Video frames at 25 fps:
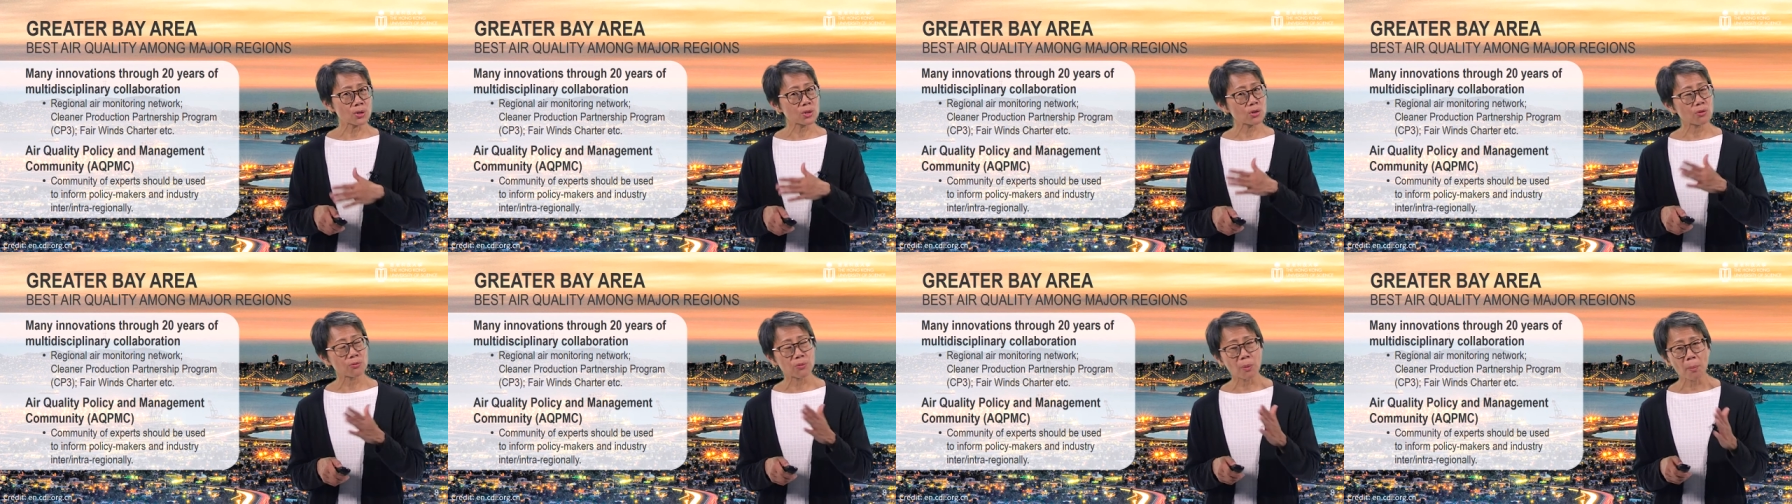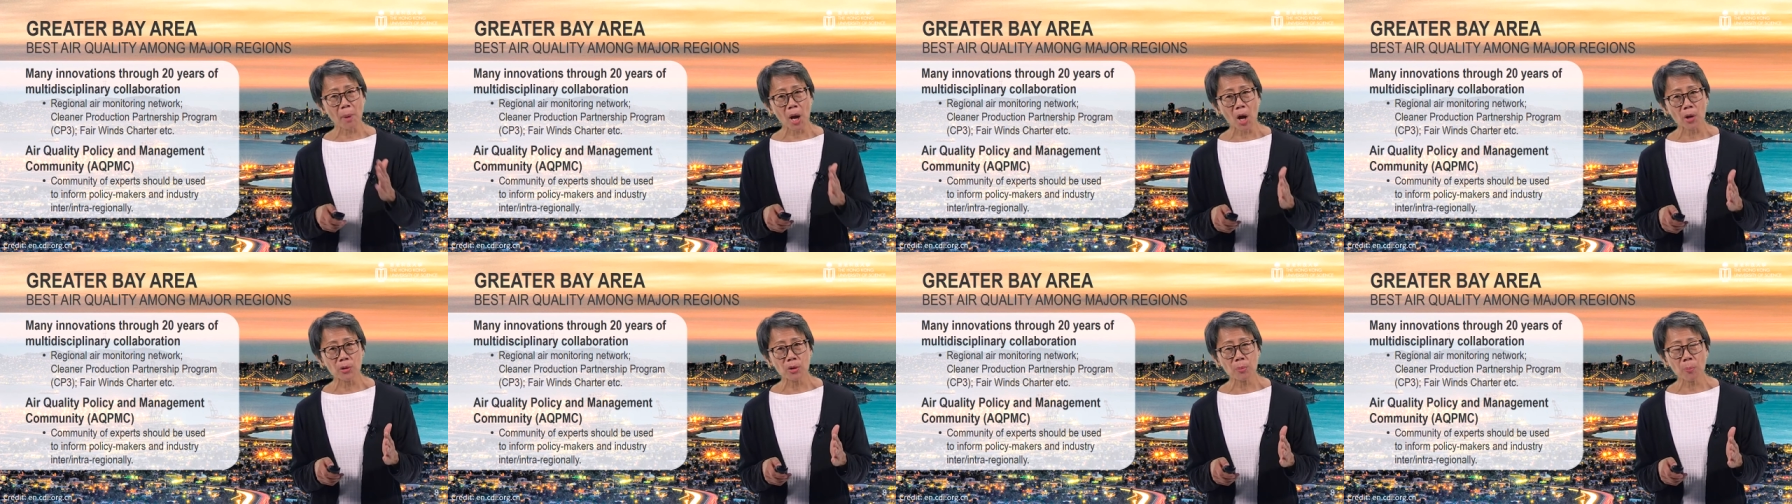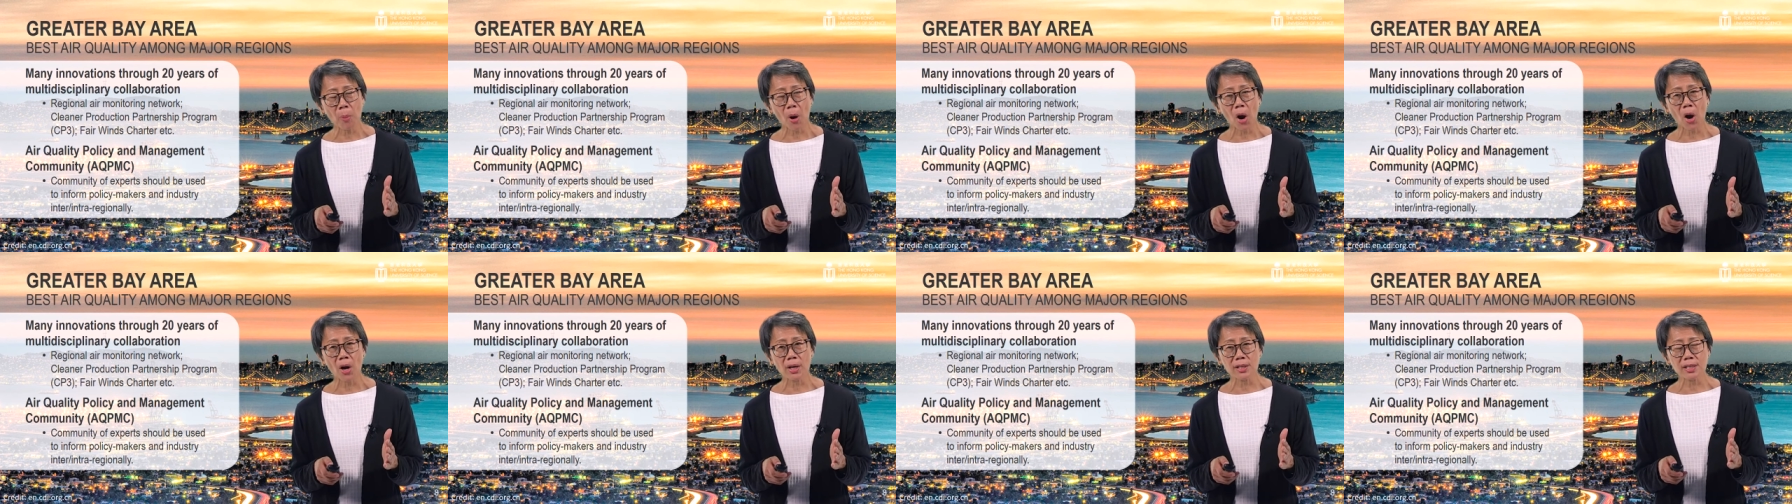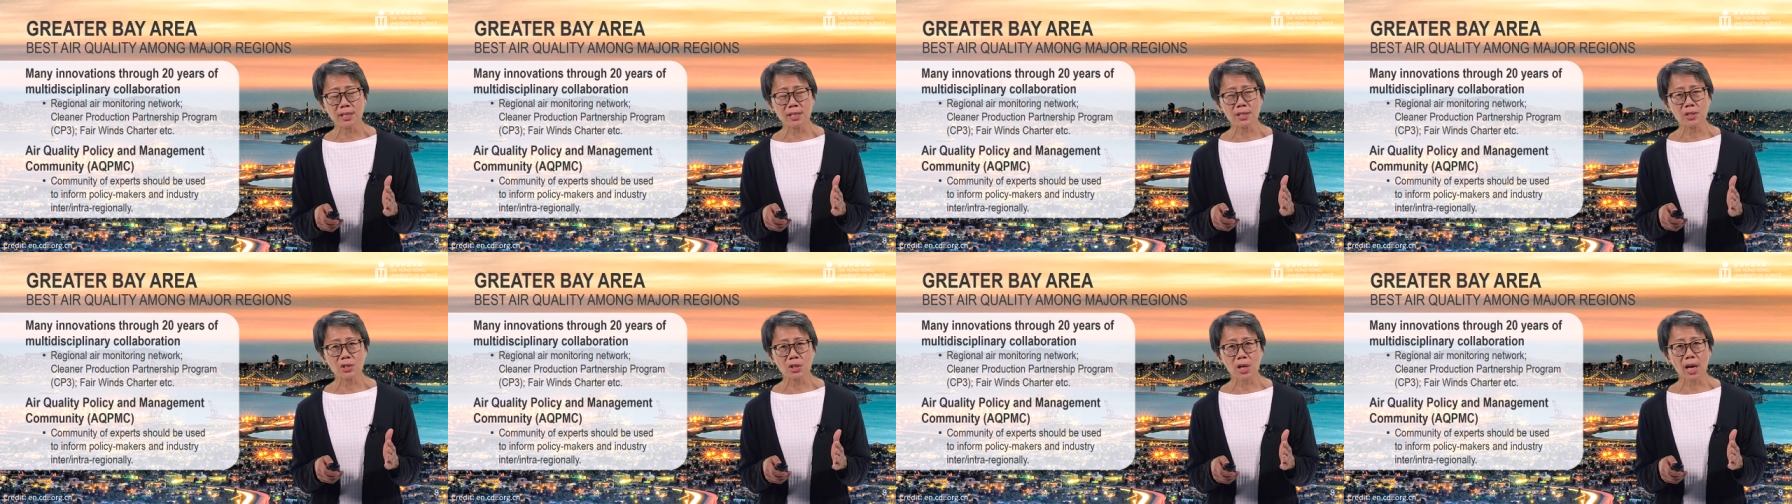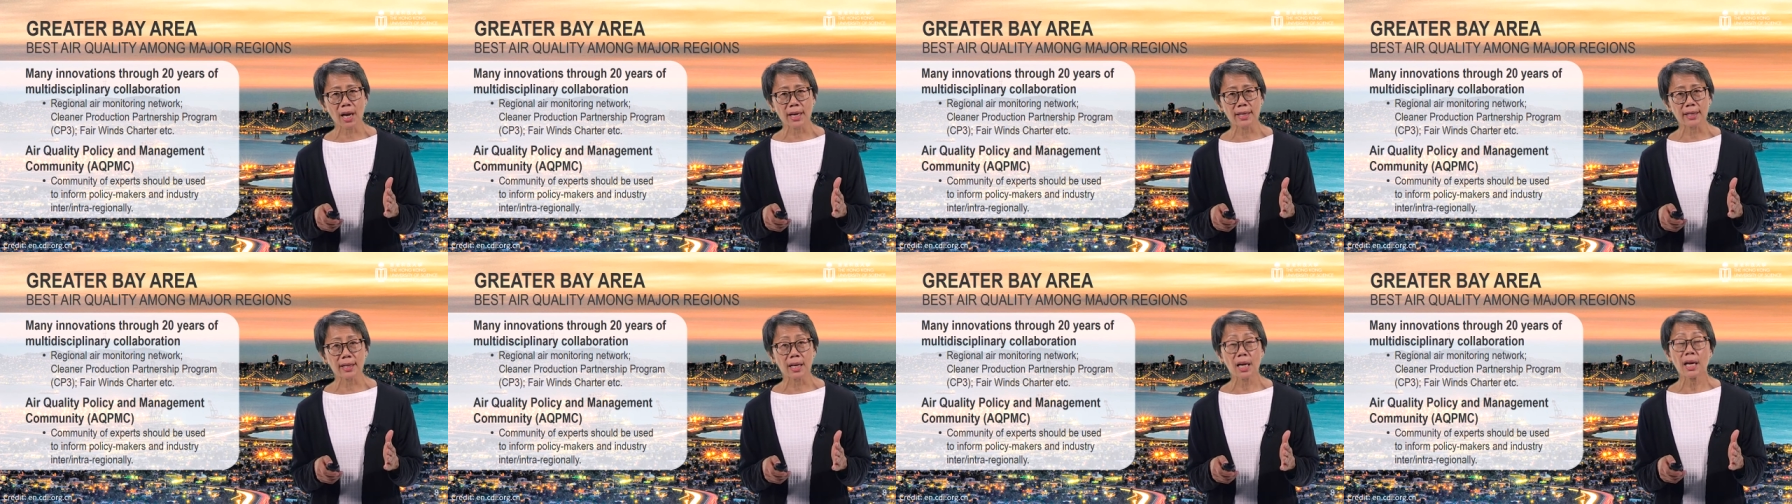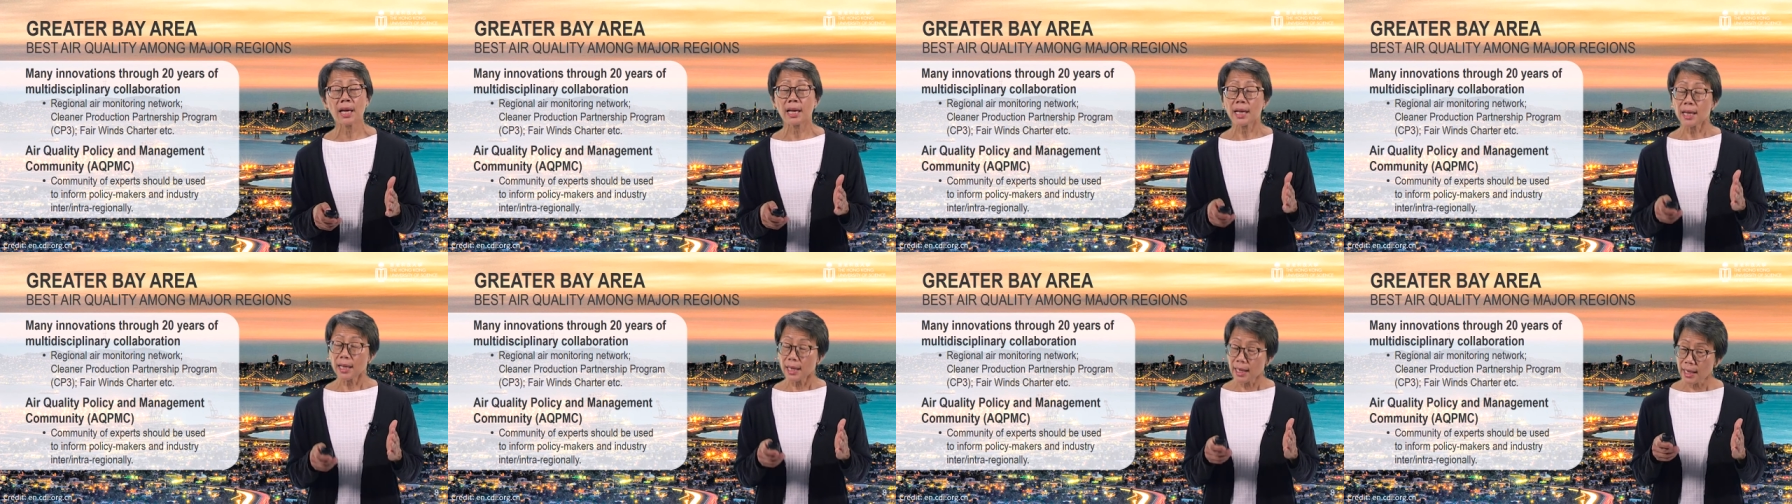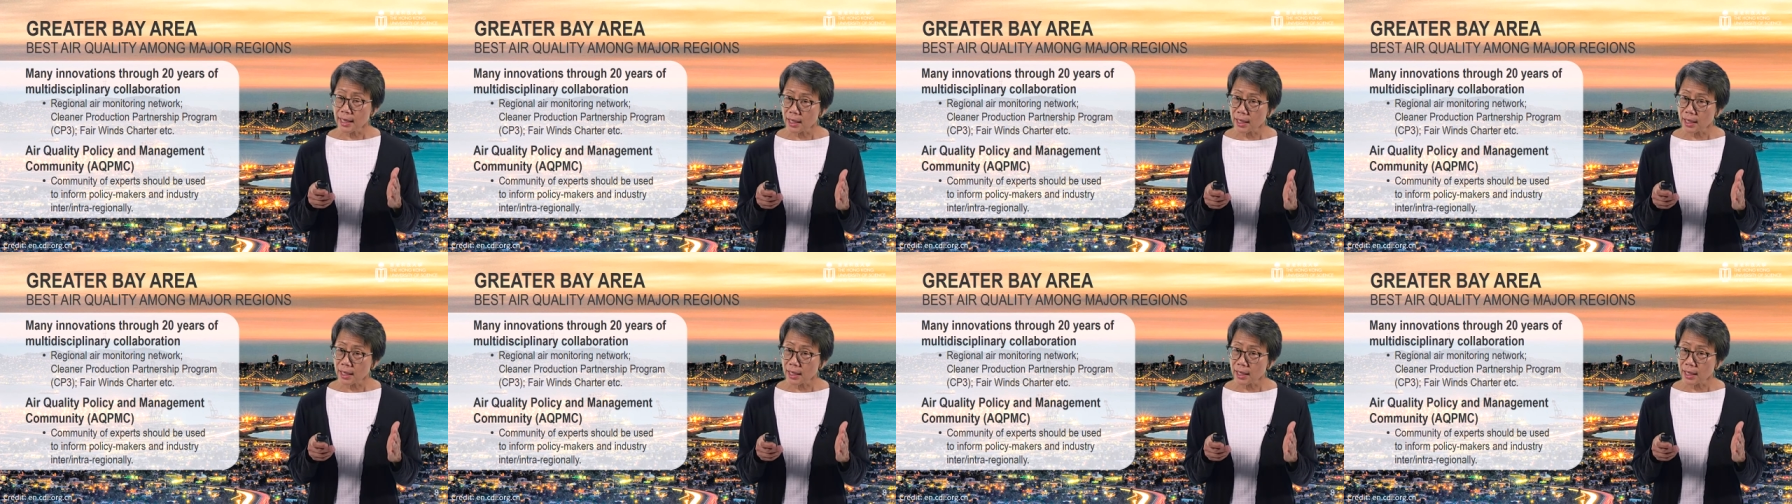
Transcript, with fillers: also from other parts in China,